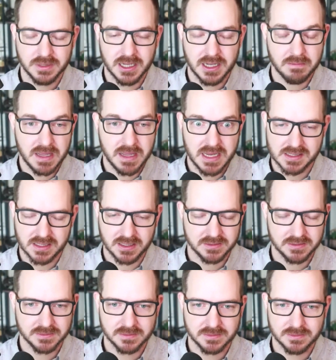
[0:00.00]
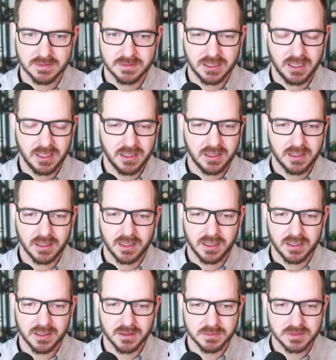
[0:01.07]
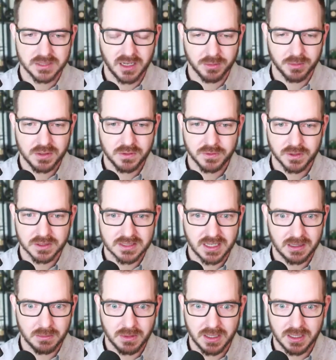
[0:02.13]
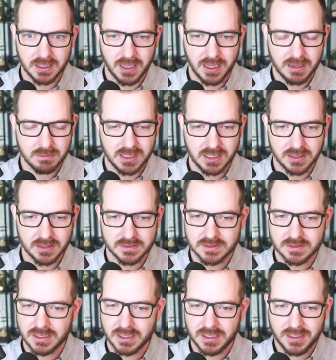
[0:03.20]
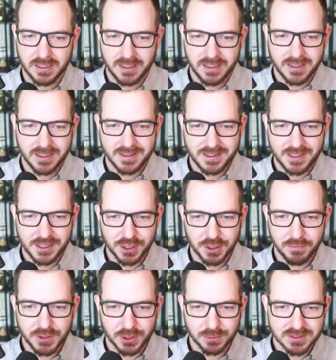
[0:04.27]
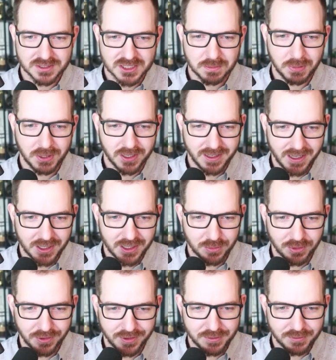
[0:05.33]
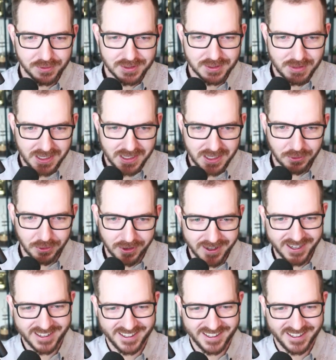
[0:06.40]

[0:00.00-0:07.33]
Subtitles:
amazing. Tom, when you first came in, I mean, if there was a spirit animal, it would be Eeyore.